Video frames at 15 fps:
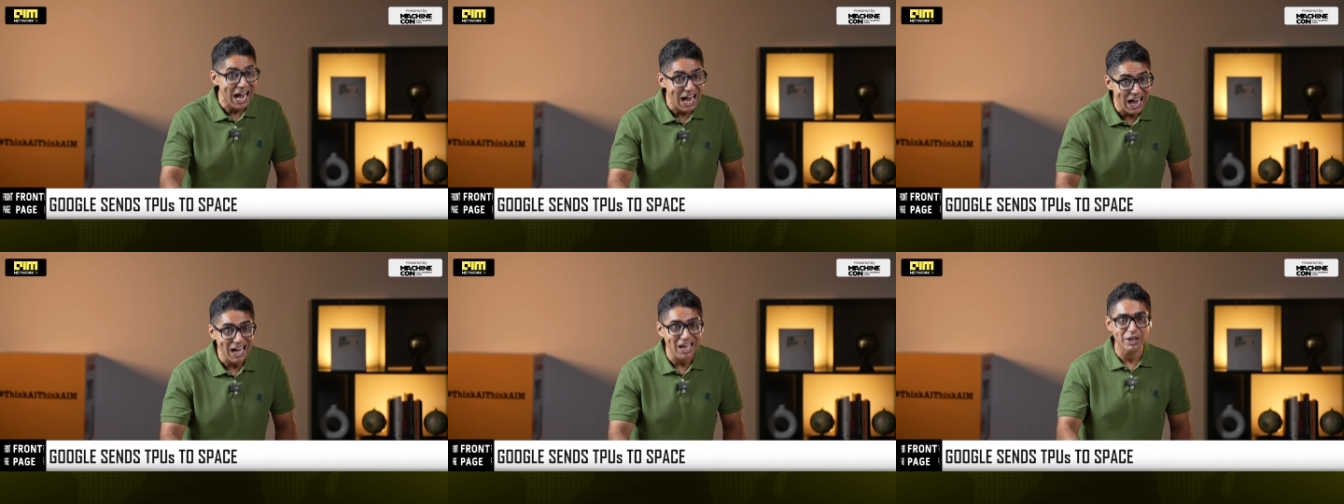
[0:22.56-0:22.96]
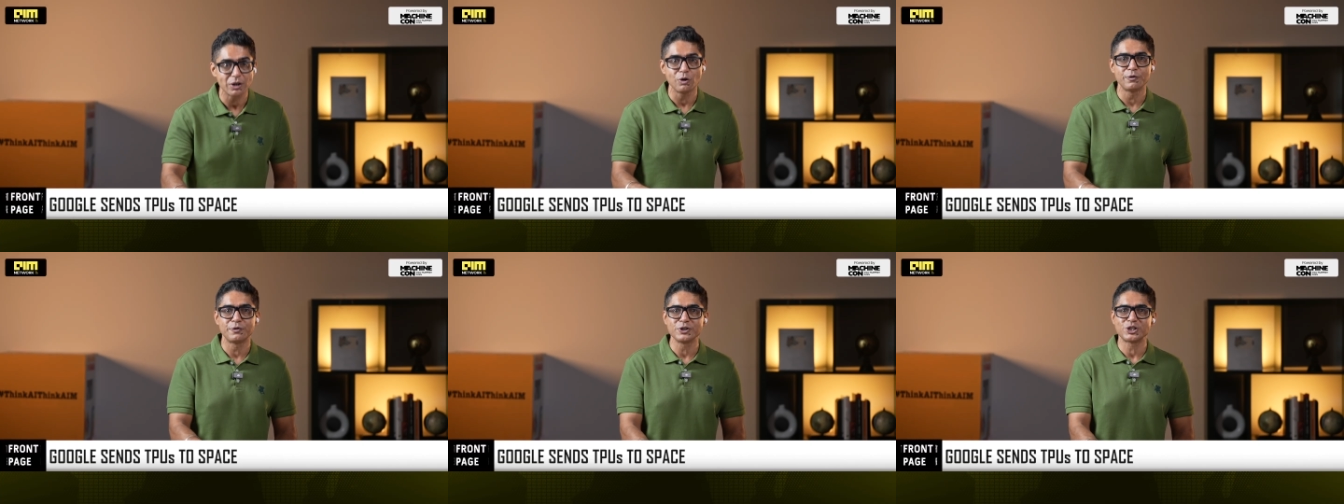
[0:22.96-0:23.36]

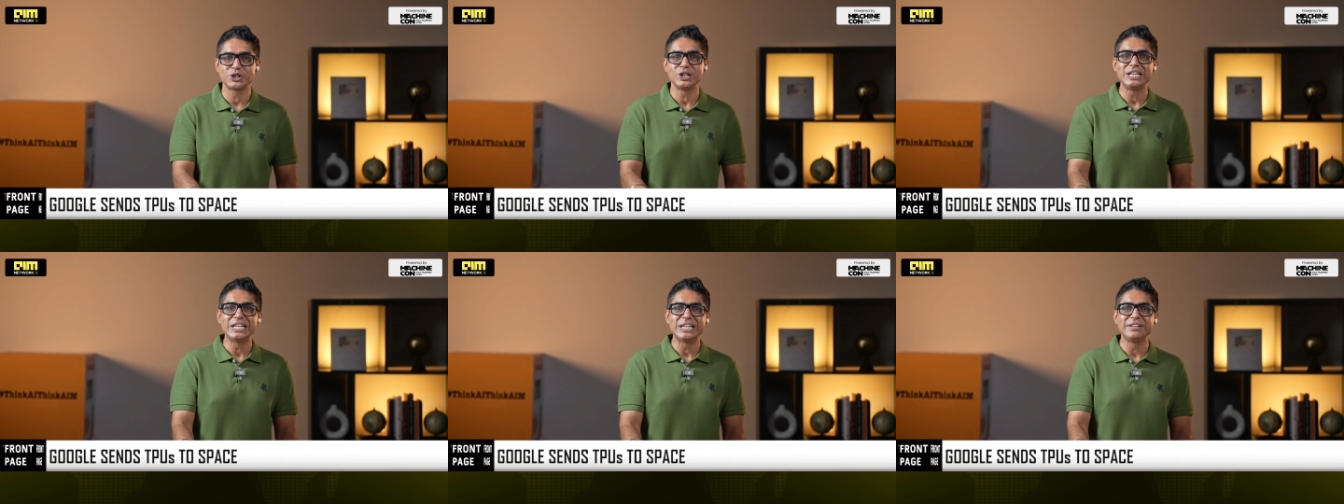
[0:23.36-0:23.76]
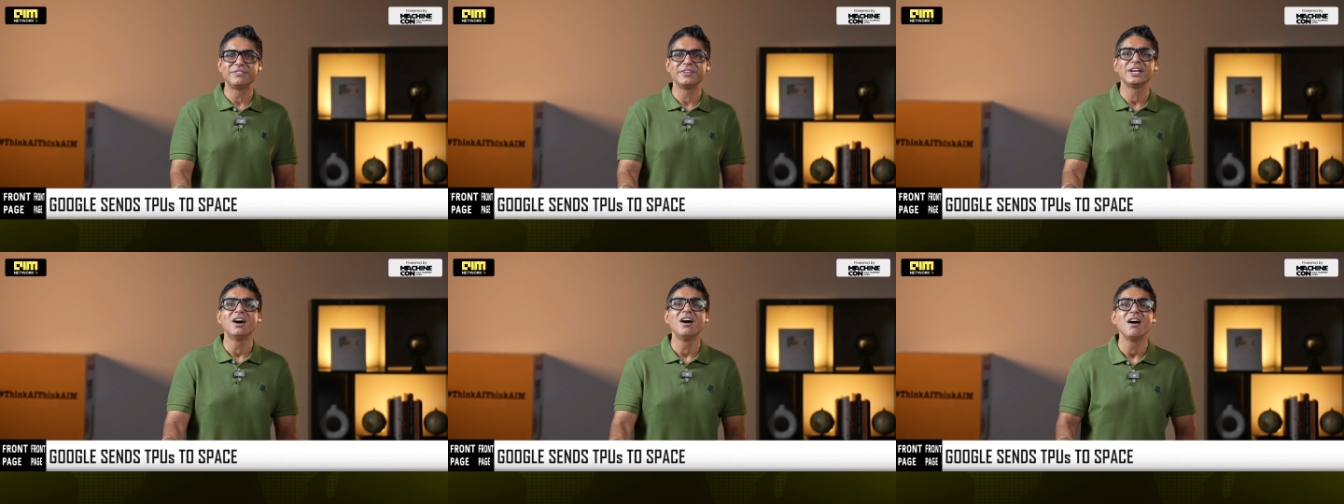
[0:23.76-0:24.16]
are officially
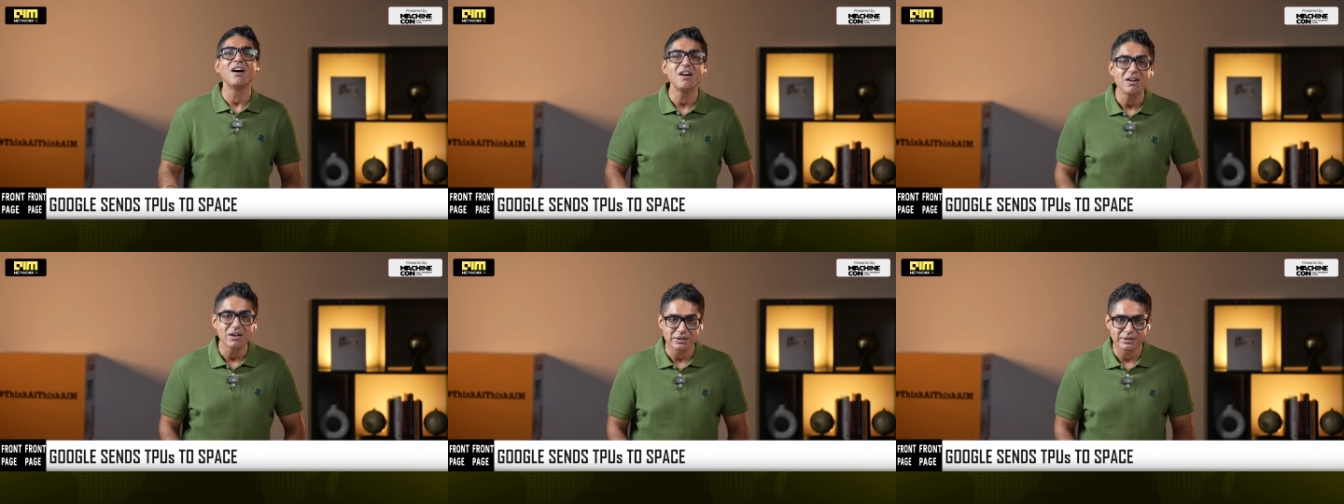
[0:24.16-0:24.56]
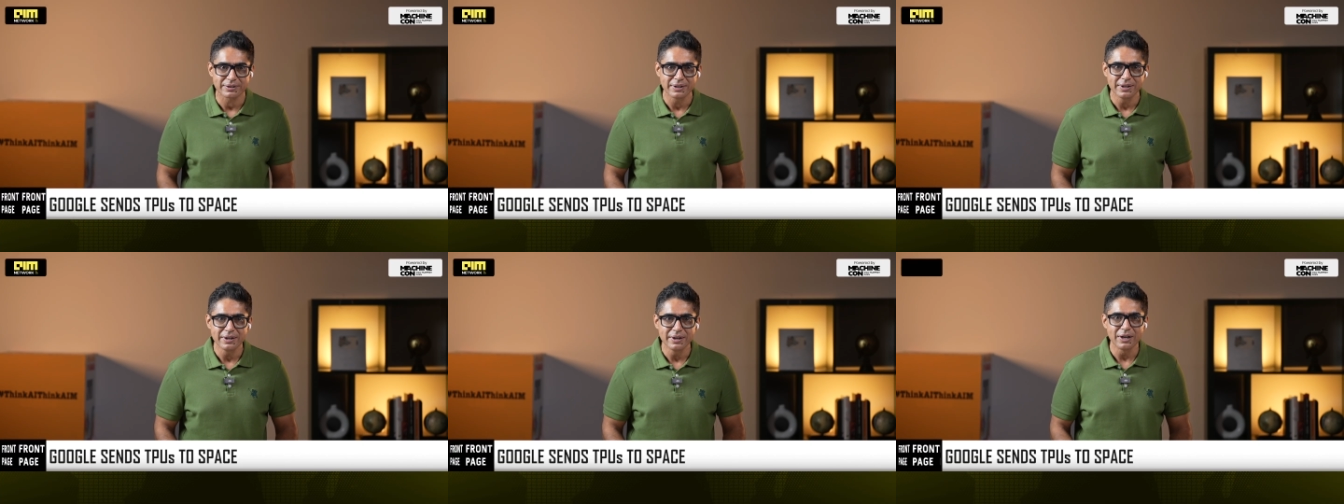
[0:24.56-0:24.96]
leaving
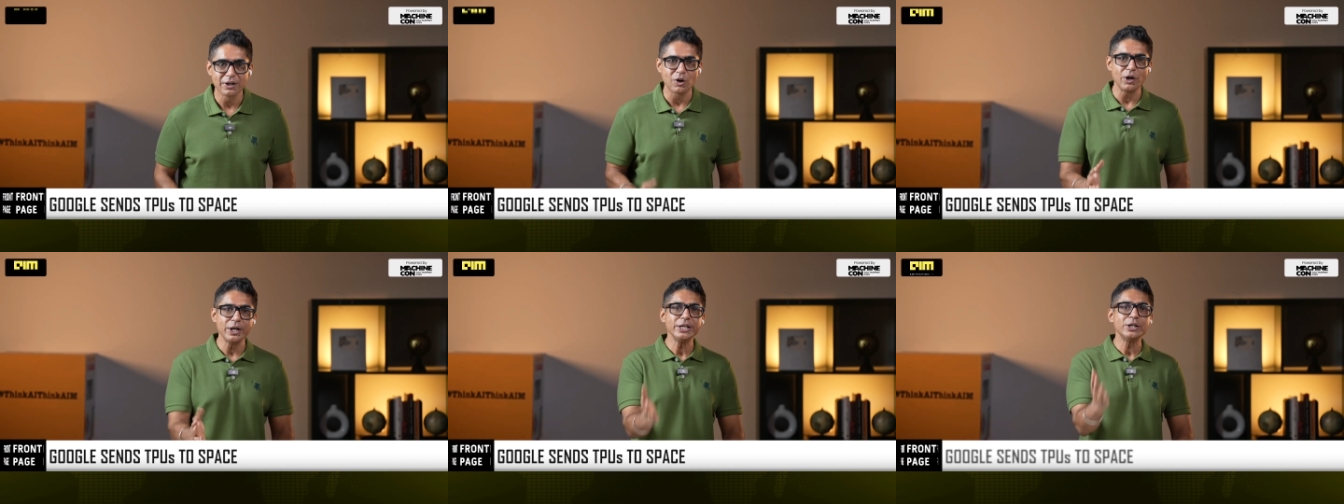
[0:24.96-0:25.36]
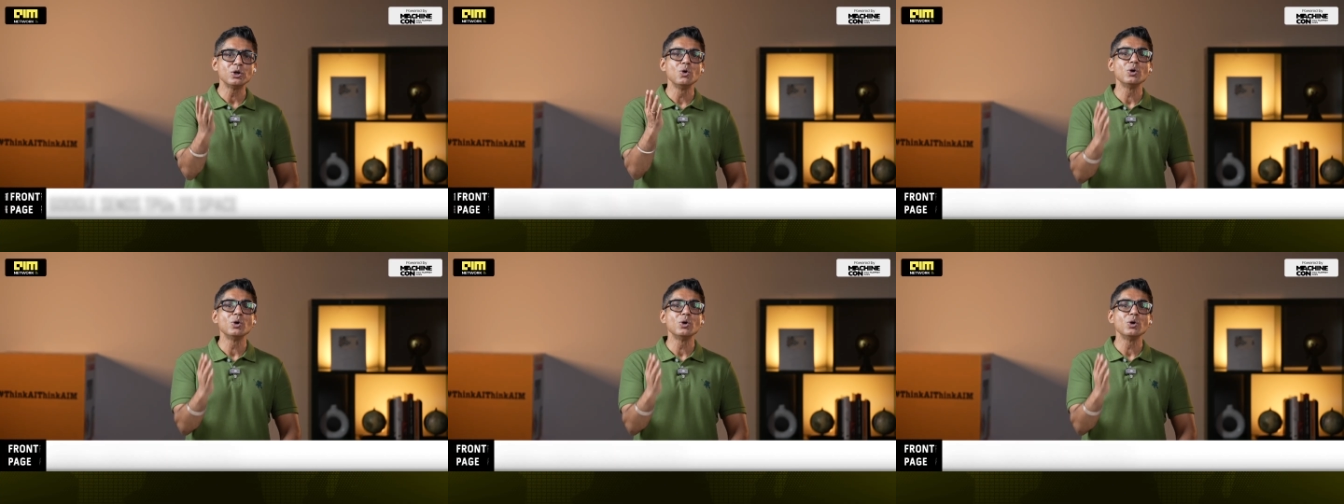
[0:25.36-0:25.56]
Earth. According to